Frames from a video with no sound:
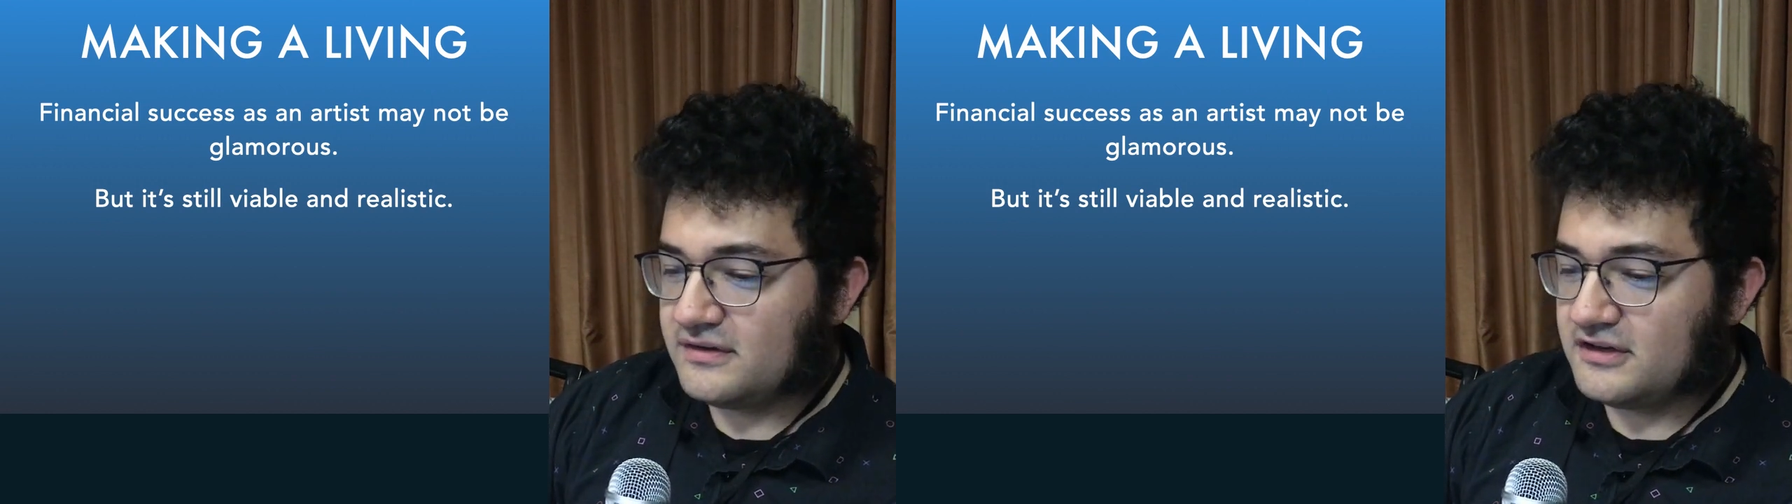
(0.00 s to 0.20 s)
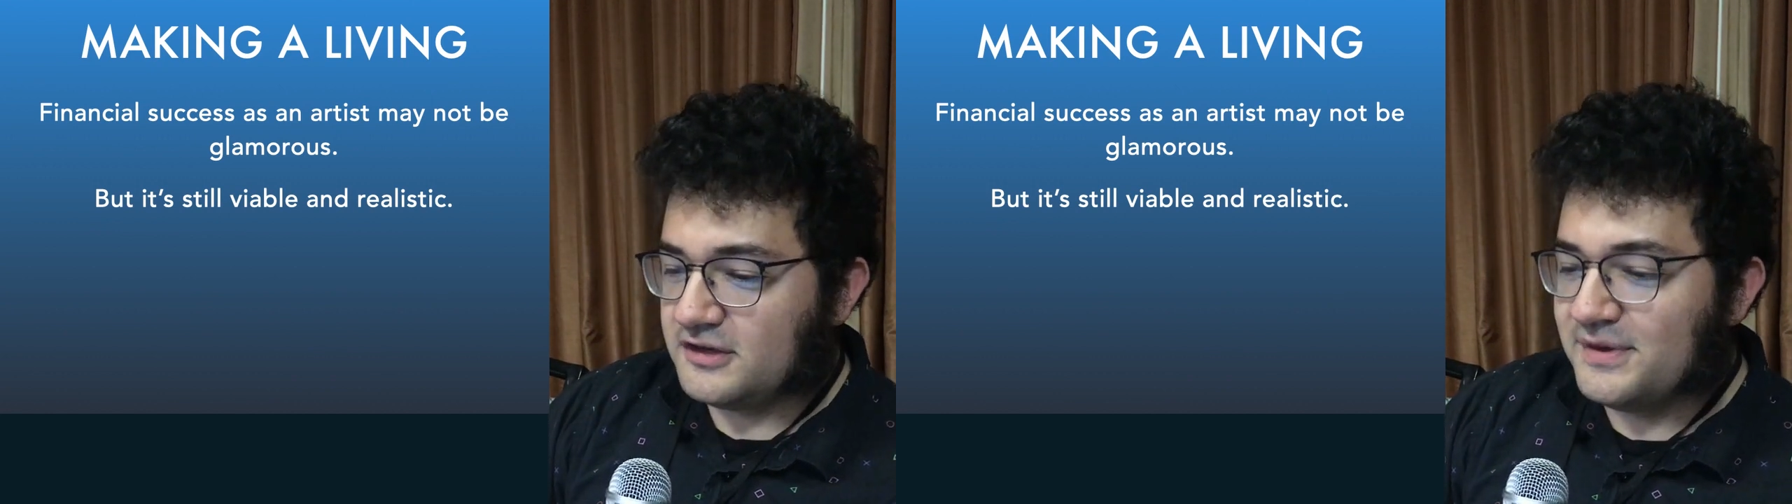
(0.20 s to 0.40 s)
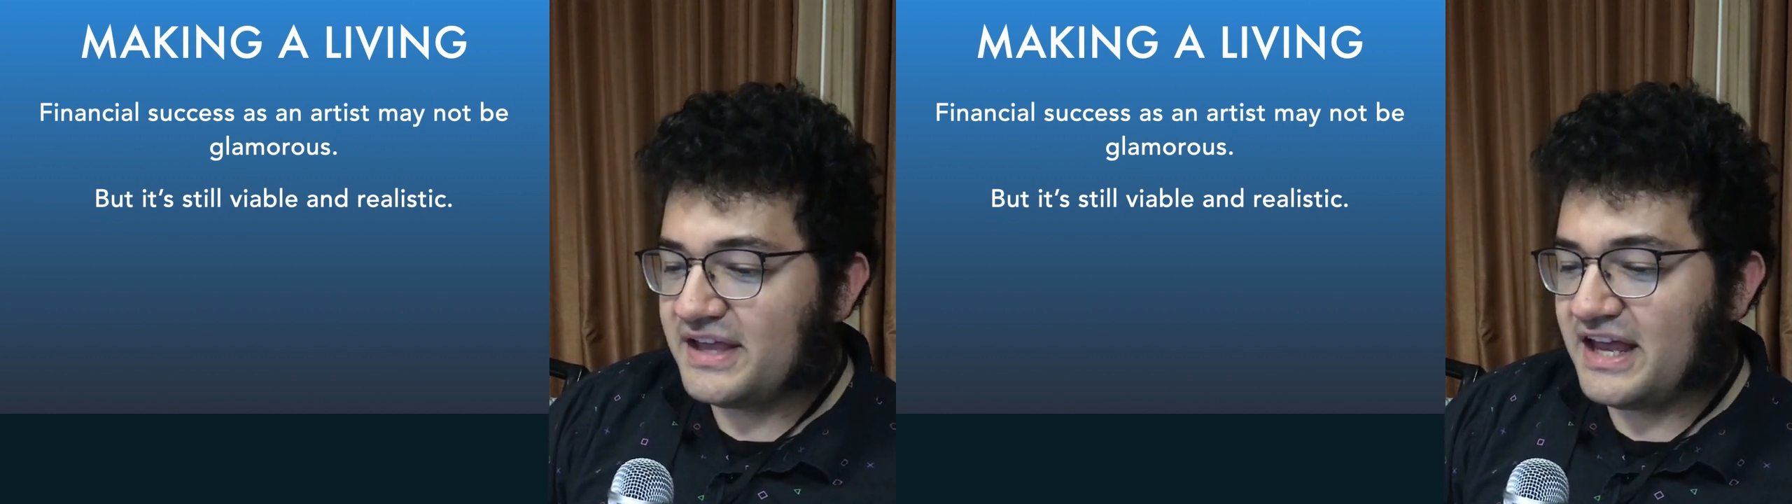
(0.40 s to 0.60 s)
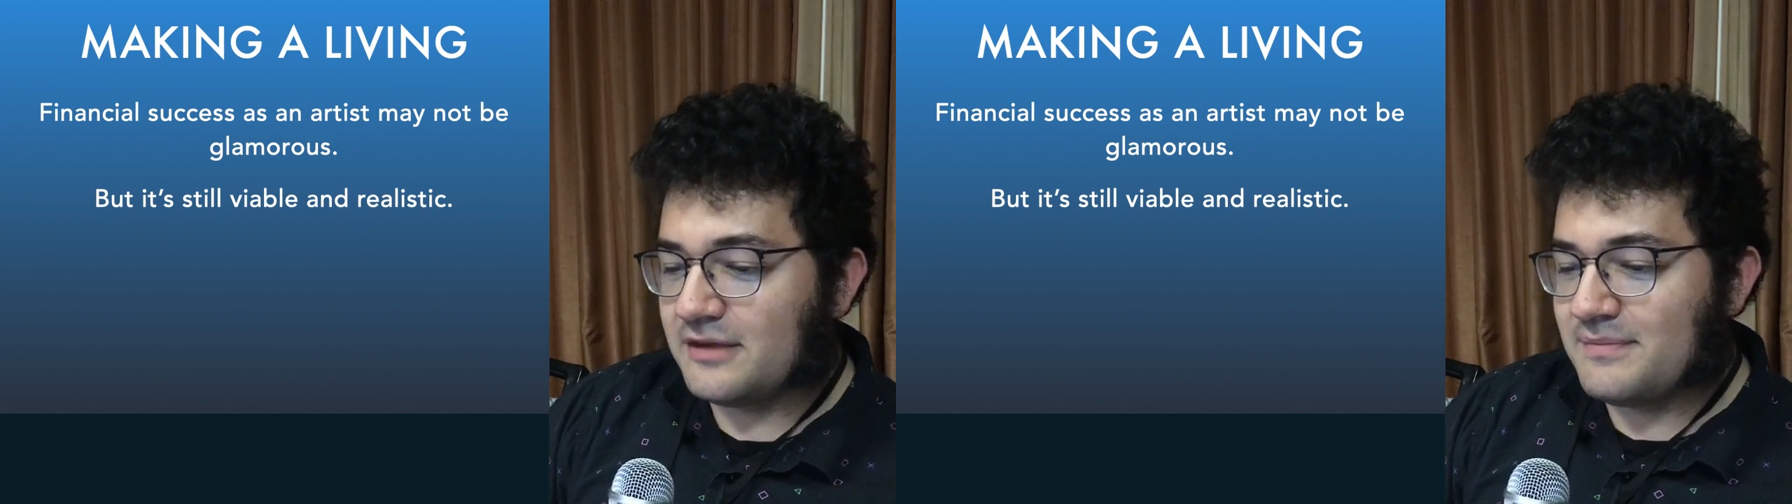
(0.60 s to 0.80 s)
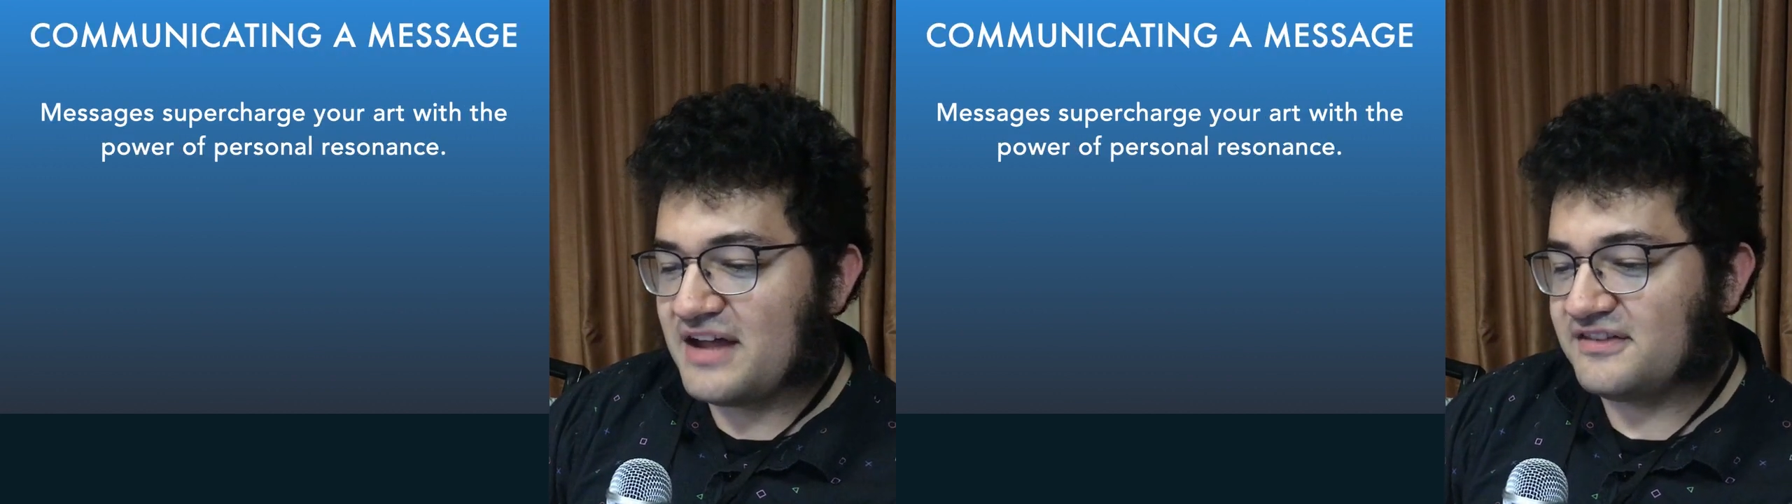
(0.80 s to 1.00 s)
communicating a
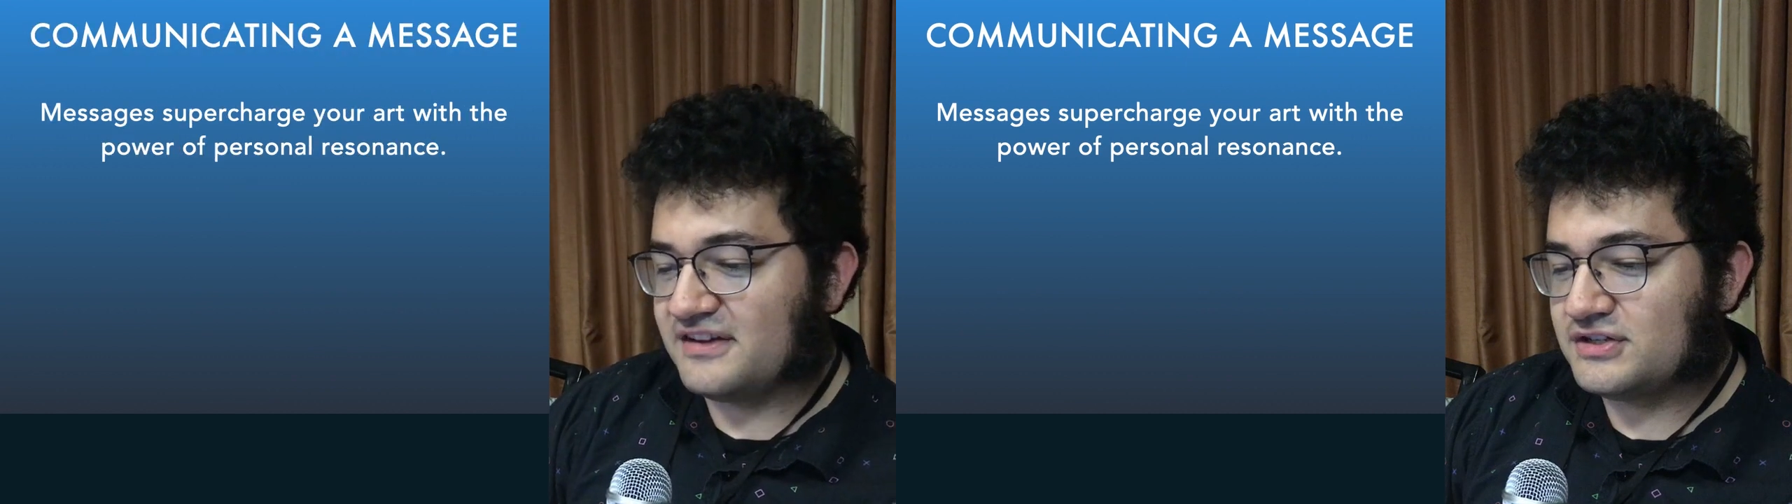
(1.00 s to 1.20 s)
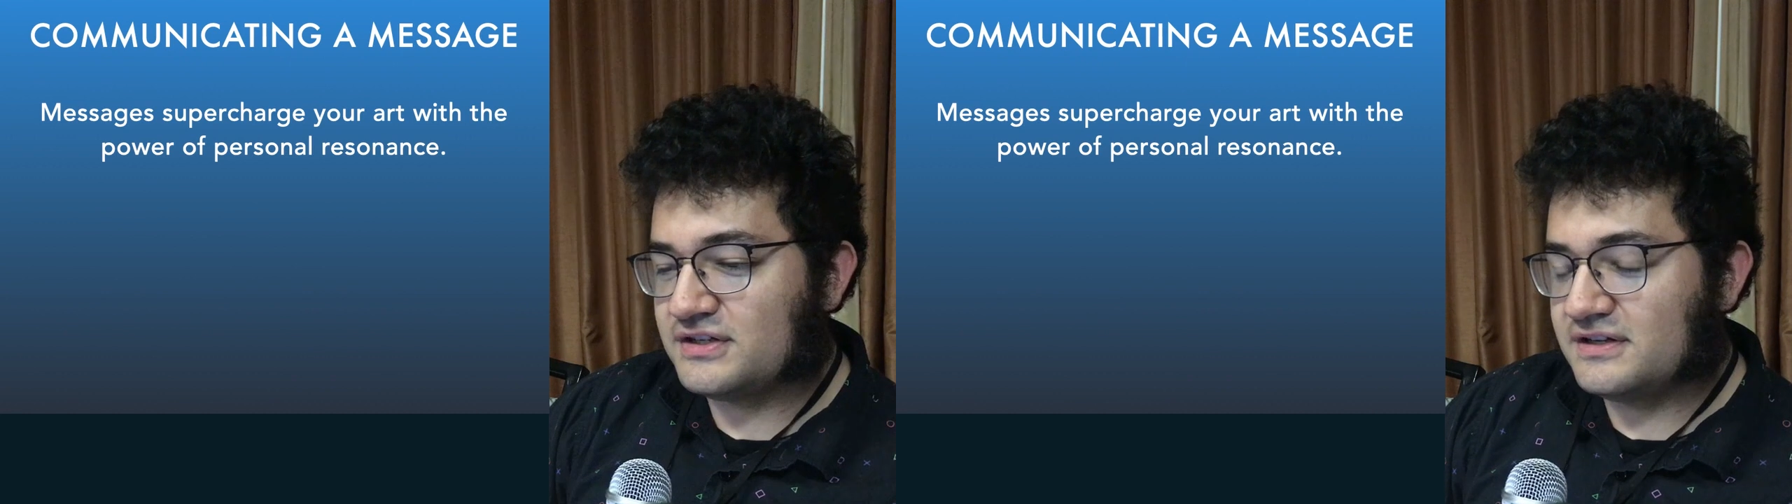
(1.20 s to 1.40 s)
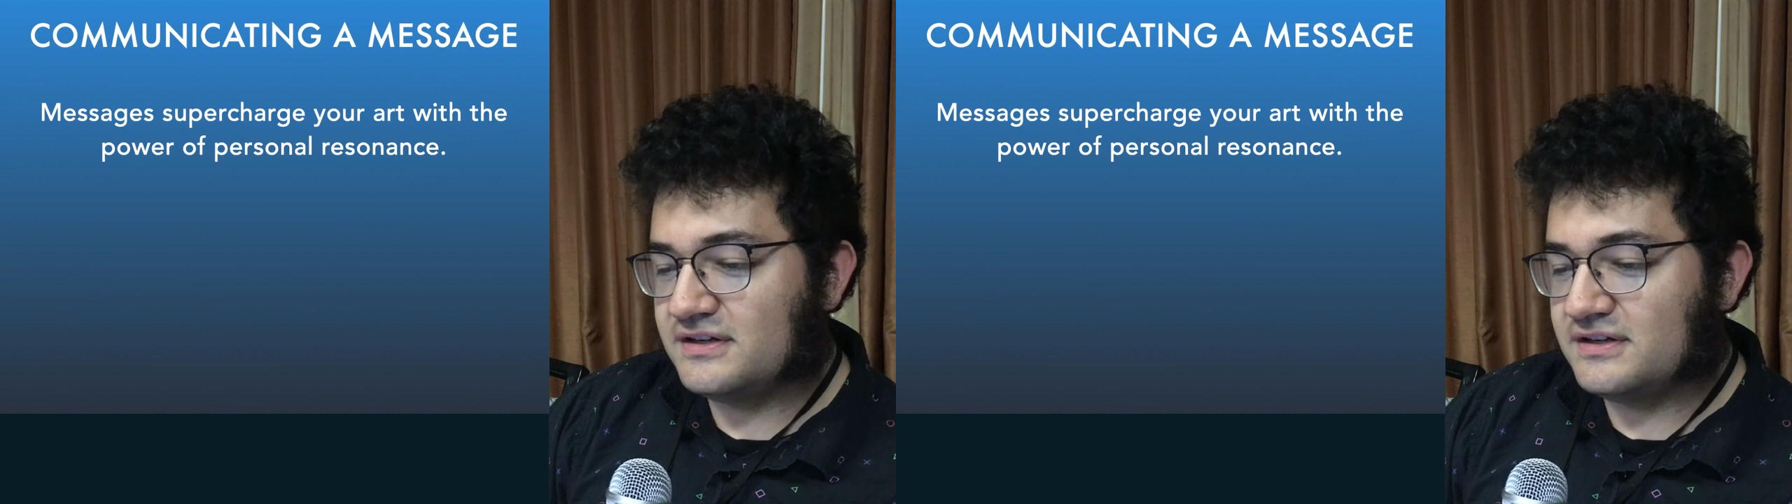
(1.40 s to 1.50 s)
message.